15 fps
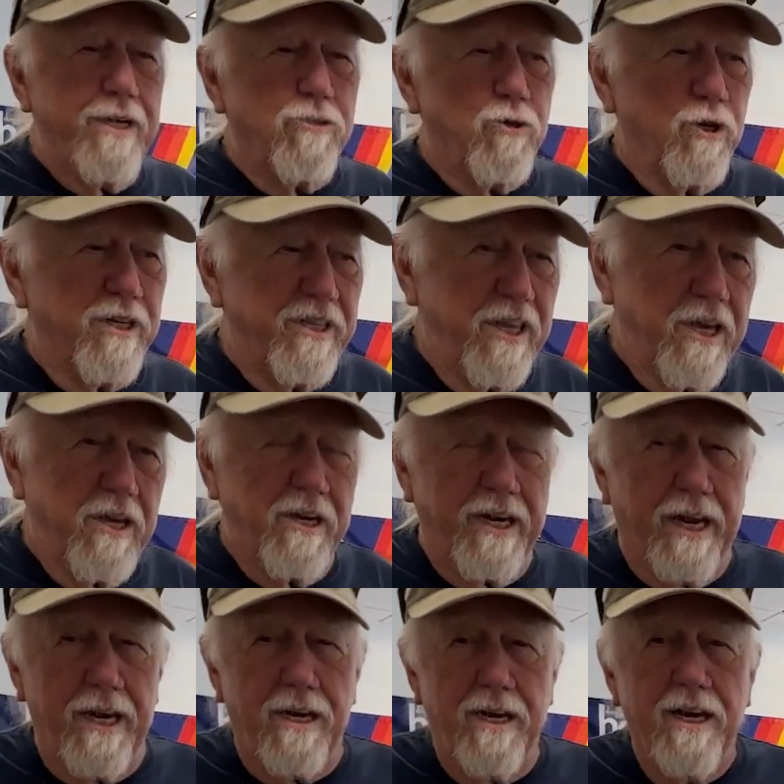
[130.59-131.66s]
Is there anything you
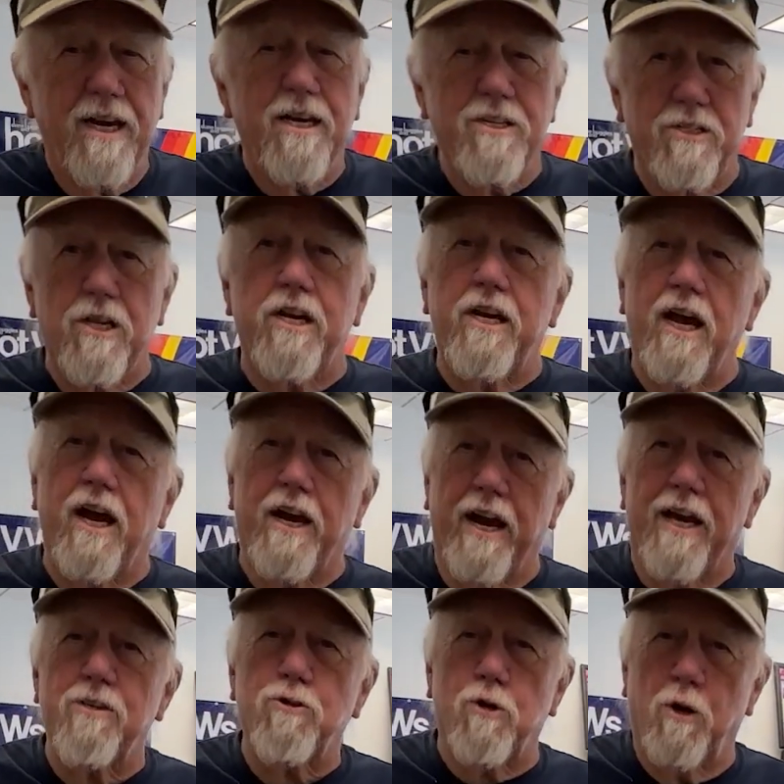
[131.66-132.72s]
need? I said, yeah, an
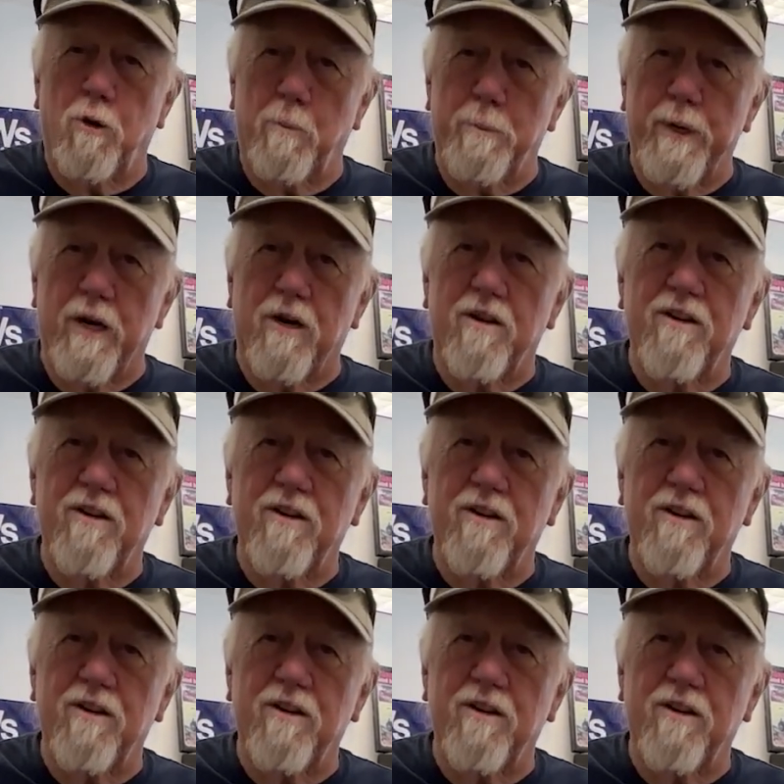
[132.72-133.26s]
ice cold beer.